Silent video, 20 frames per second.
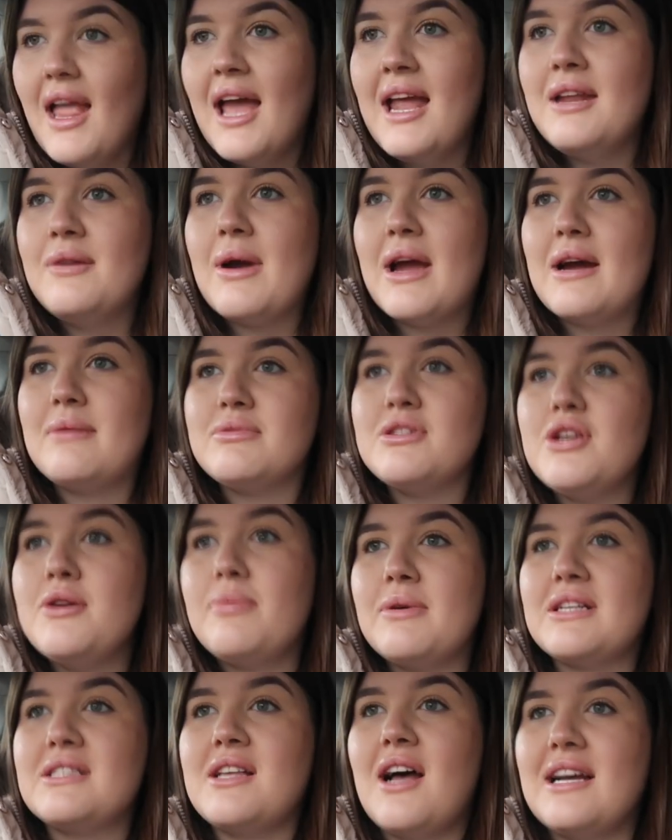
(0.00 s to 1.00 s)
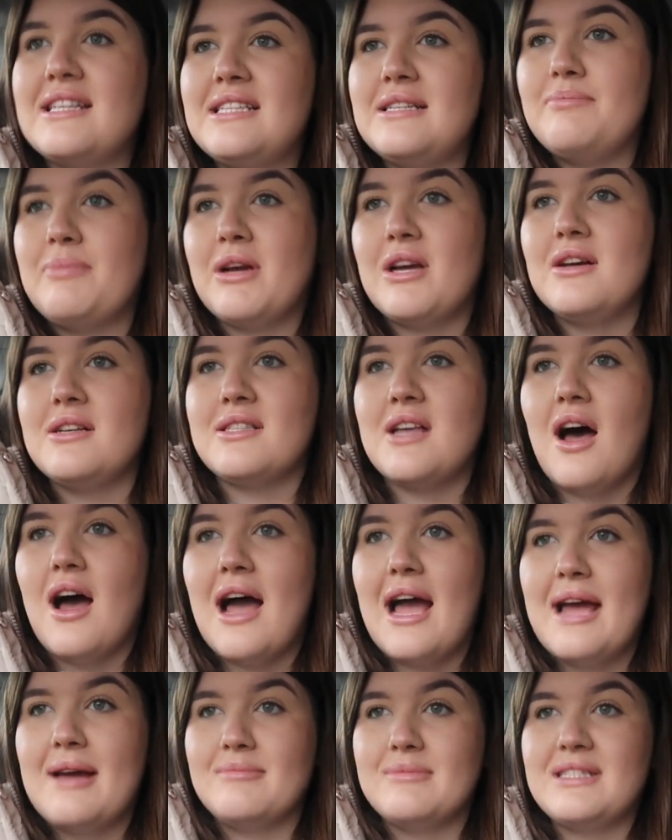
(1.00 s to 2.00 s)
Anyway, I'm super excited because
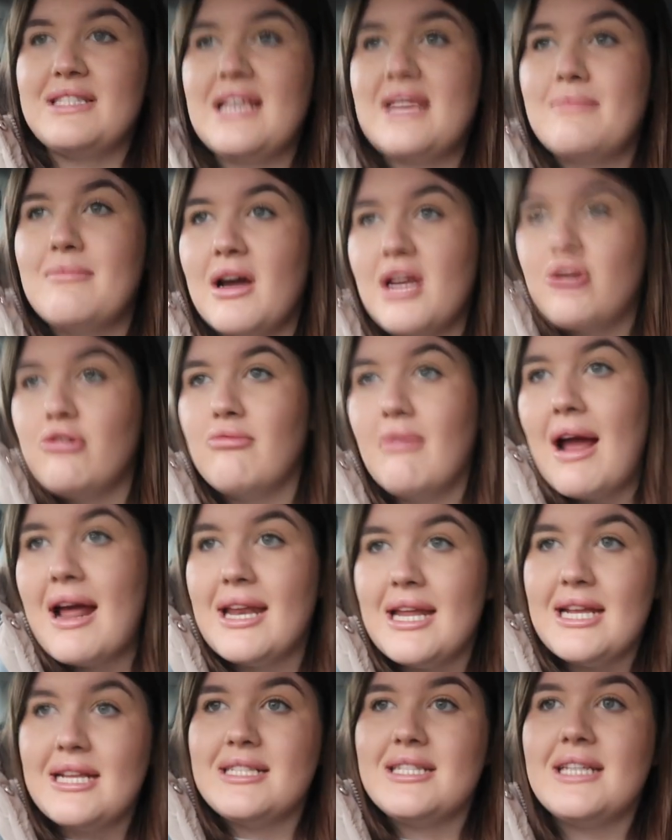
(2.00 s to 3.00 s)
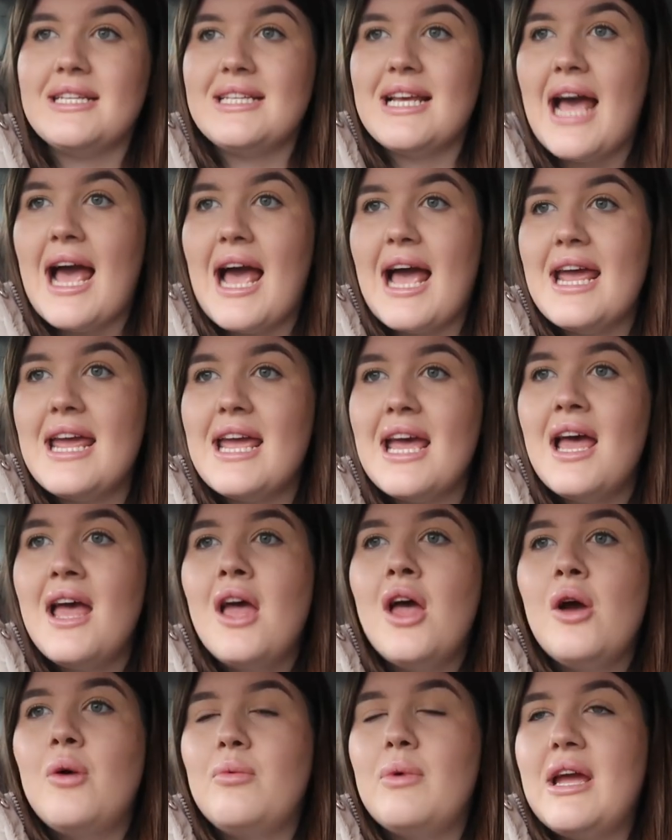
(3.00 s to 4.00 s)
I am seeing my granny today.
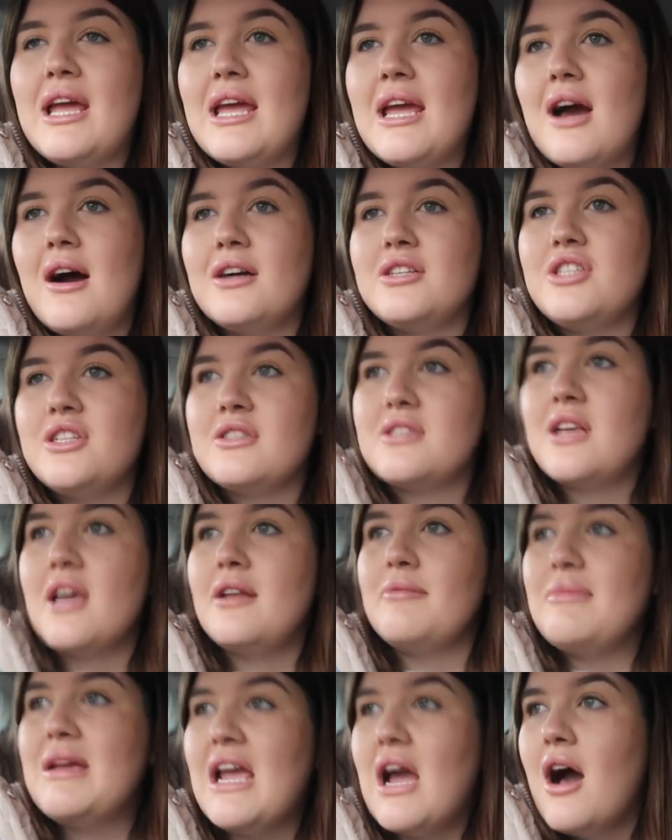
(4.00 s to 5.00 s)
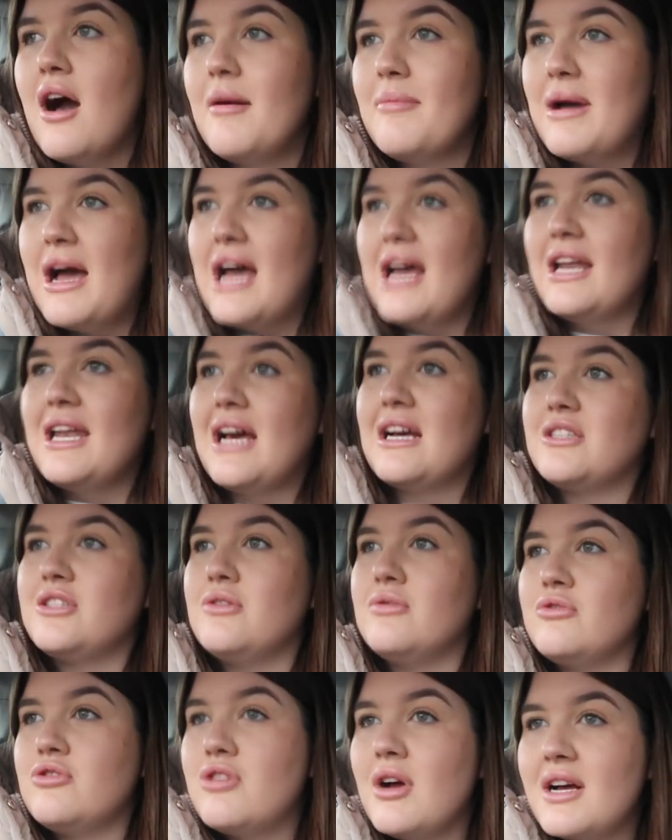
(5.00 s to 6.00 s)
We are just gonna meet up at a
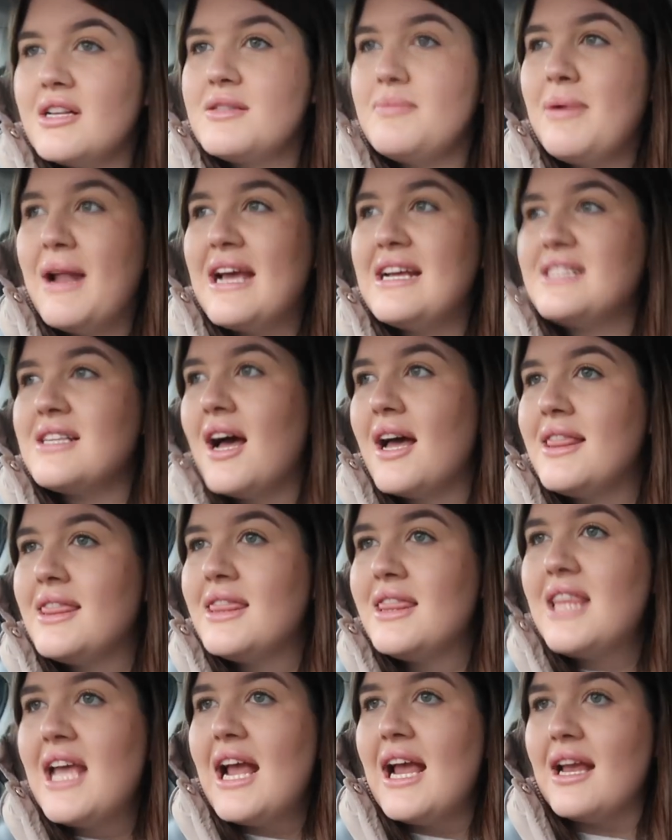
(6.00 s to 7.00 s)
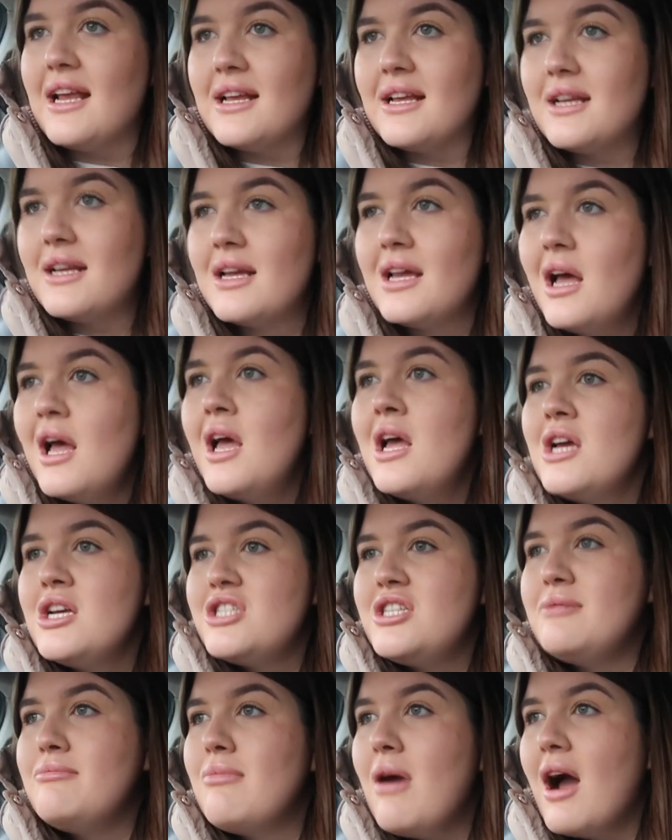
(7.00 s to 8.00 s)
National Trust place. I think
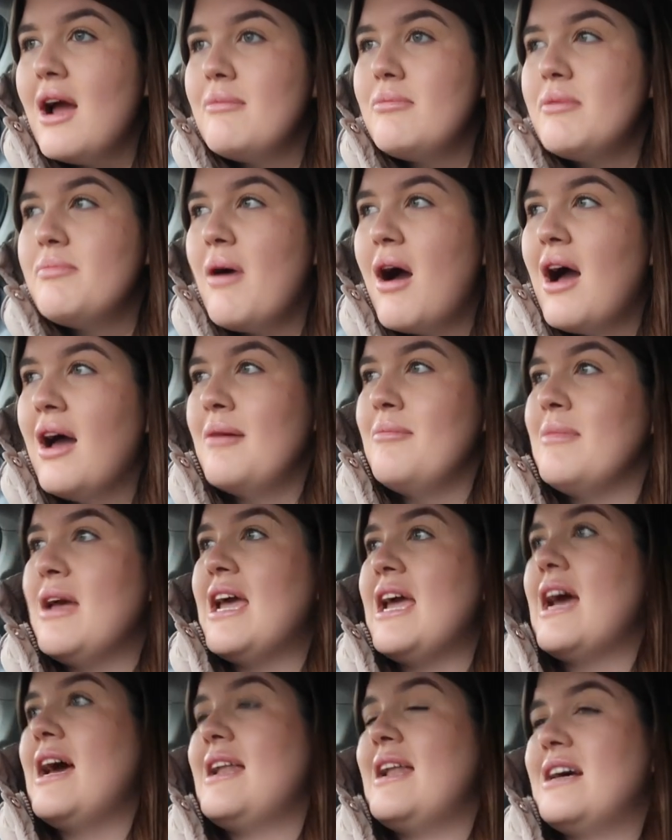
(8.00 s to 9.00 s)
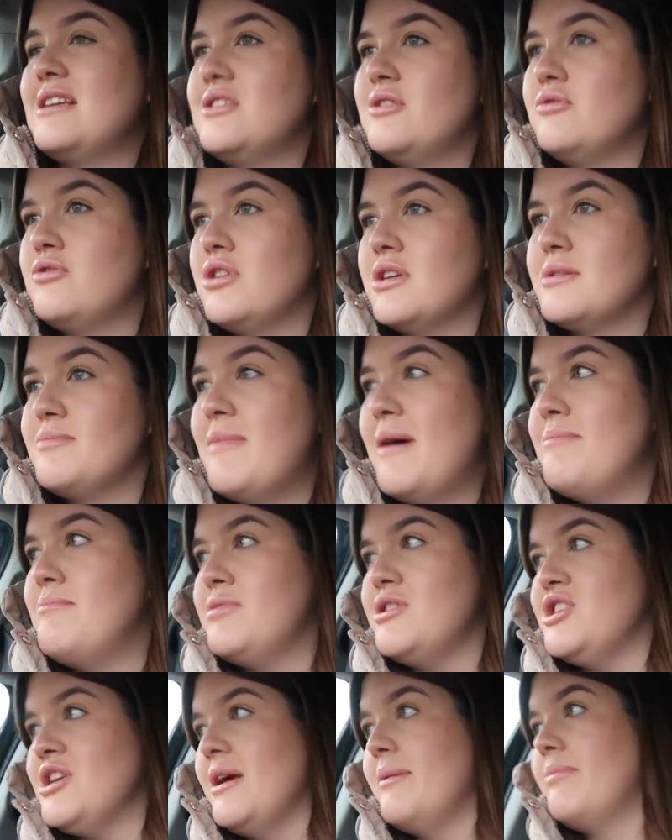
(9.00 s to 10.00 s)
she might be buying me a National Trust
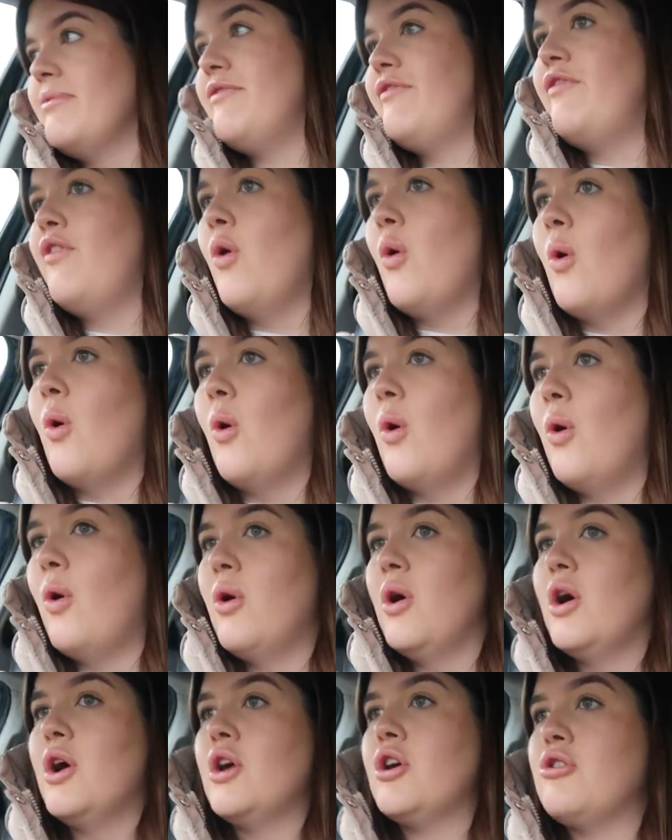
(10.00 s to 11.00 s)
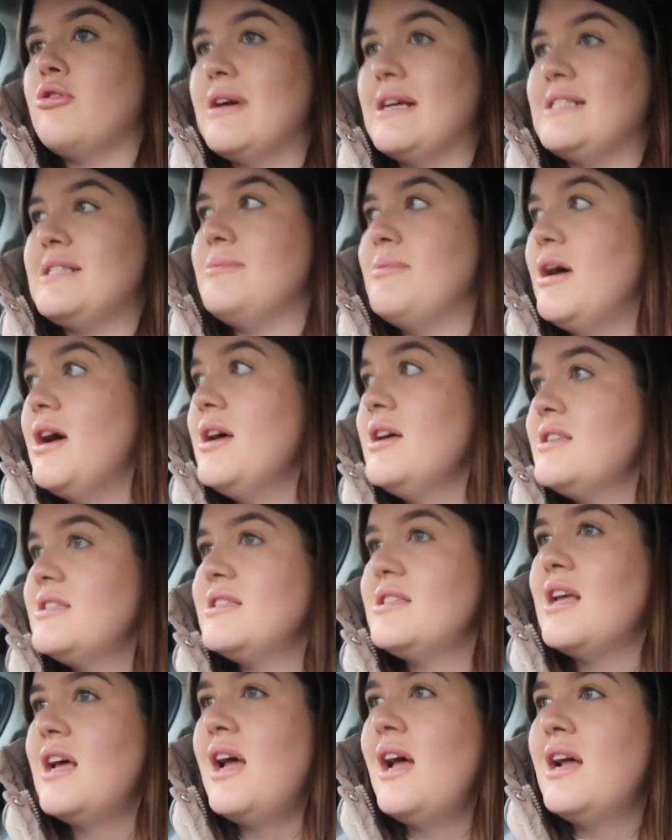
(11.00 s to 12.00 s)
membership for
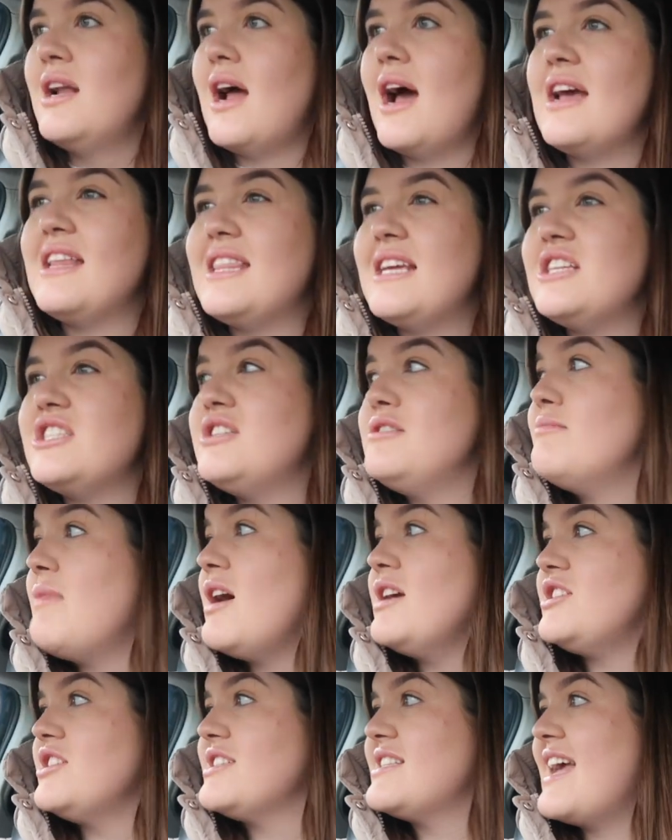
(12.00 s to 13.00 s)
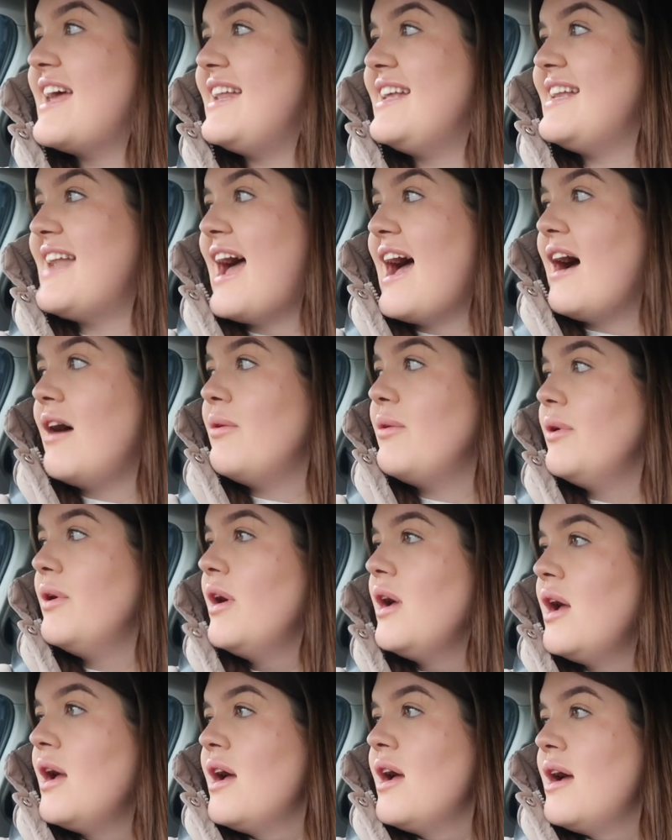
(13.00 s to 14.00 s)
Christmas. Like, I think she might just get it now
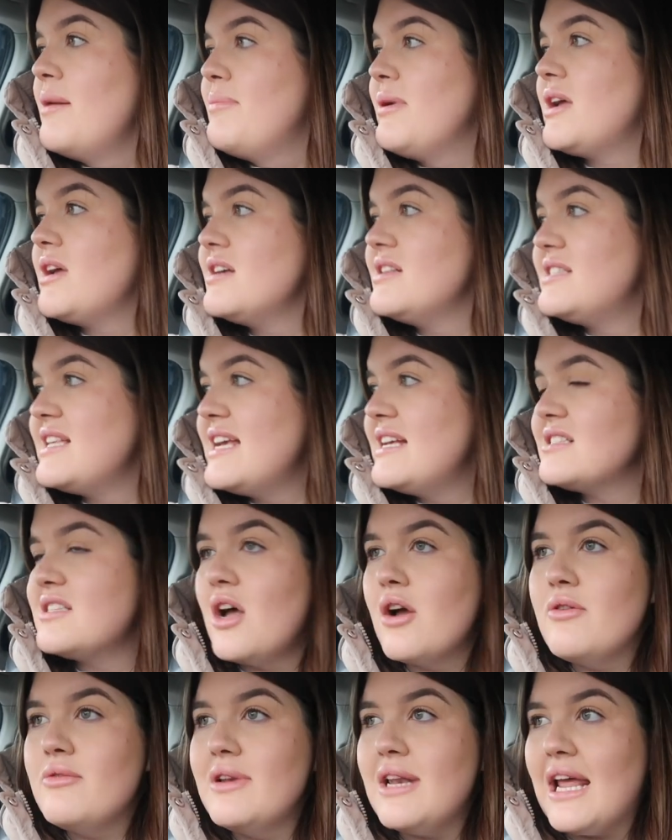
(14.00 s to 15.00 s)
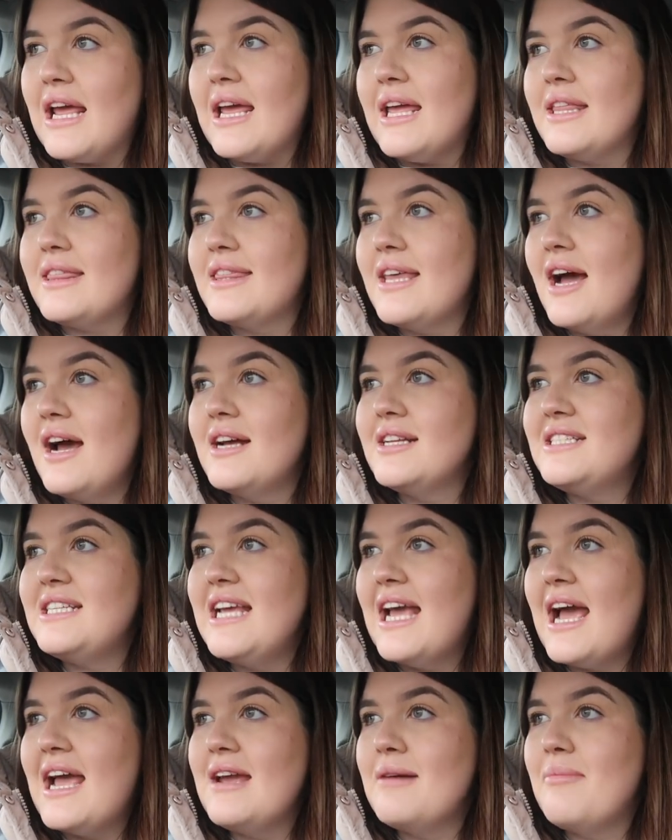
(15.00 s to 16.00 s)
because it's only
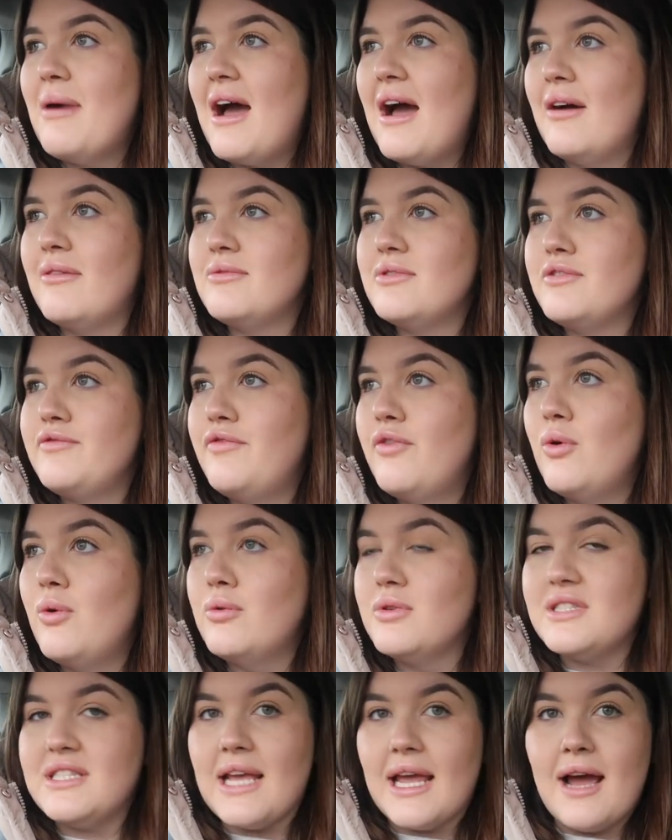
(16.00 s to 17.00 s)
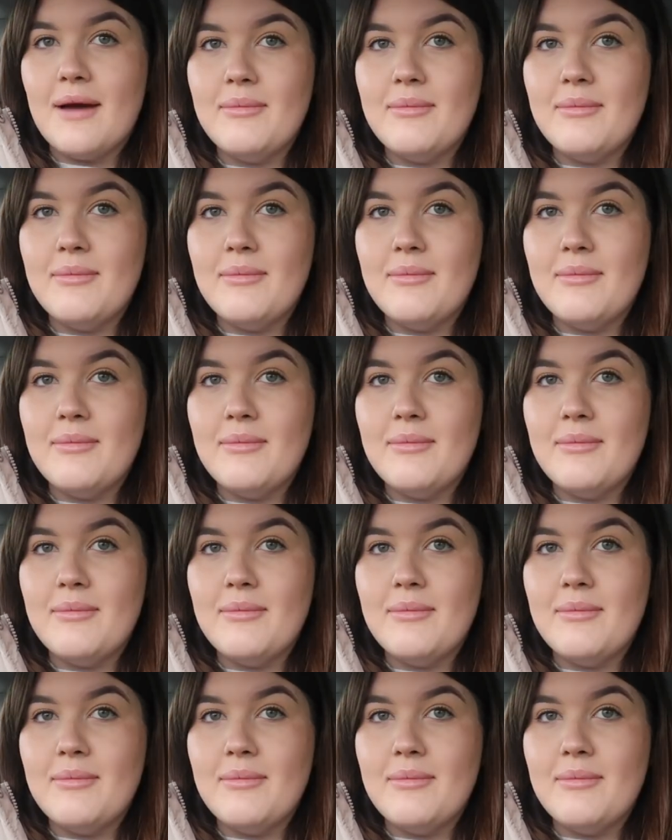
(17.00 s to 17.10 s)
£38.40.